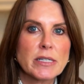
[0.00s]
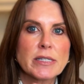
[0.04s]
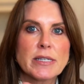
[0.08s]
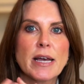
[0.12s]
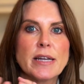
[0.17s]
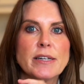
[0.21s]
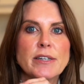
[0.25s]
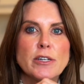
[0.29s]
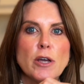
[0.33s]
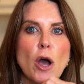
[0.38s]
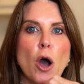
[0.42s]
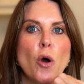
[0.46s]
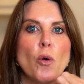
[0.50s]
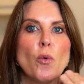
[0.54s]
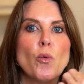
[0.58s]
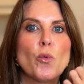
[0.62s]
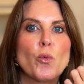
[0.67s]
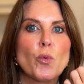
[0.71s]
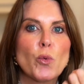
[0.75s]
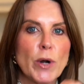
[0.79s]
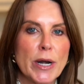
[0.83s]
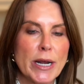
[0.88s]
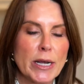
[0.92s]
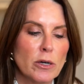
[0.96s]
that don't
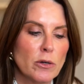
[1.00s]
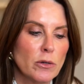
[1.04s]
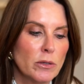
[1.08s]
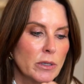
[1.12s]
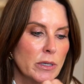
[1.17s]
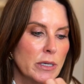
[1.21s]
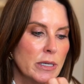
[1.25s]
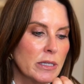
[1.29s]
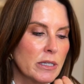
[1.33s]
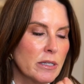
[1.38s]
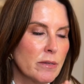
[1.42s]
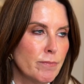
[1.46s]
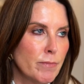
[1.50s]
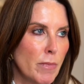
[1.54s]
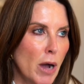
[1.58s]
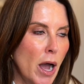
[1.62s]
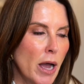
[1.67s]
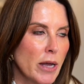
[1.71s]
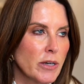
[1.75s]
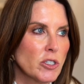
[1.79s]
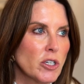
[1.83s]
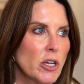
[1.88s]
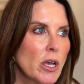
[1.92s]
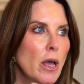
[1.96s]
wrinkle as
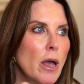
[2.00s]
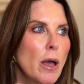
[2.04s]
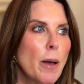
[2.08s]
much.